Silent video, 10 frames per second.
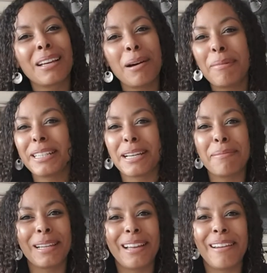comment down
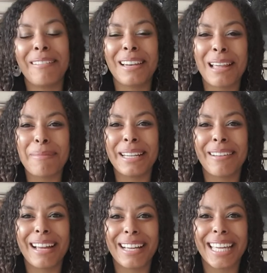below, let me
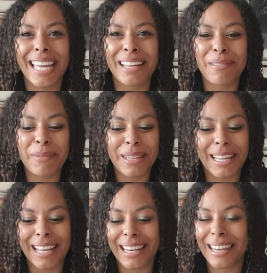know how you're getting on with
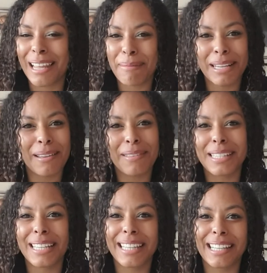it, let me know if
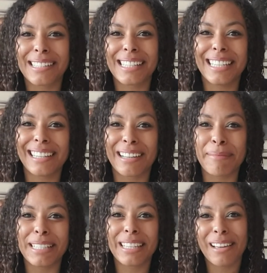there's anything else that you'd
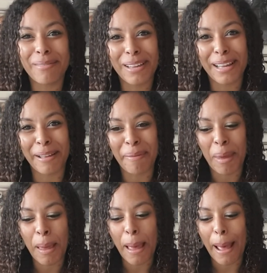like me to cover.
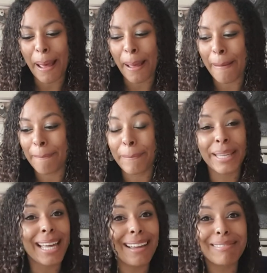But
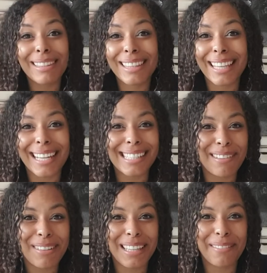yeah, that's
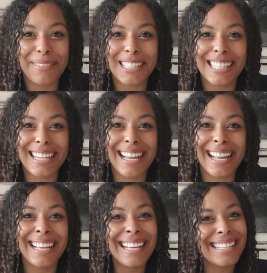everything for
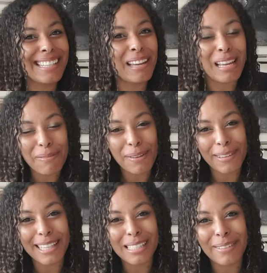today. So if you've
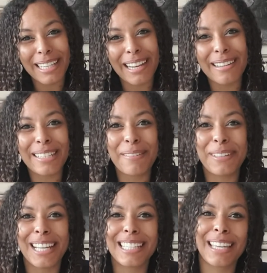liked this video, don't
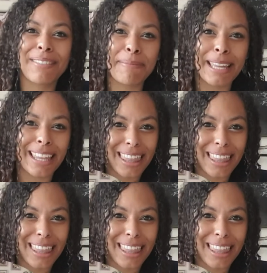forget to give it a big